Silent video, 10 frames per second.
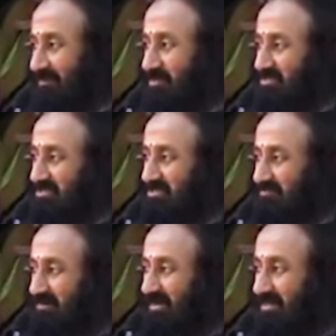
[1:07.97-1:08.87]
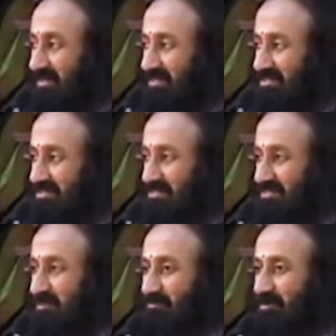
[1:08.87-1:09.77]
Because Shiva is the
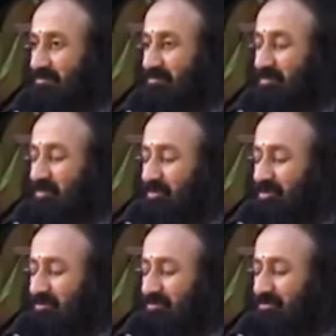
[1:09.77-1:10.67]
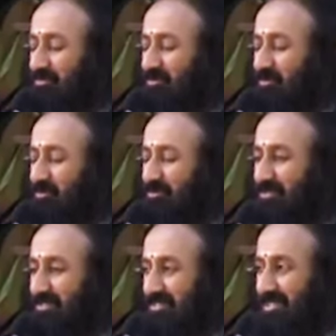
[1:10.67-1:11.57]
summum bonum of the whole
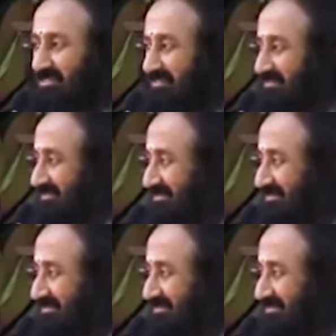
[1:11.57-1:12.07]
creation.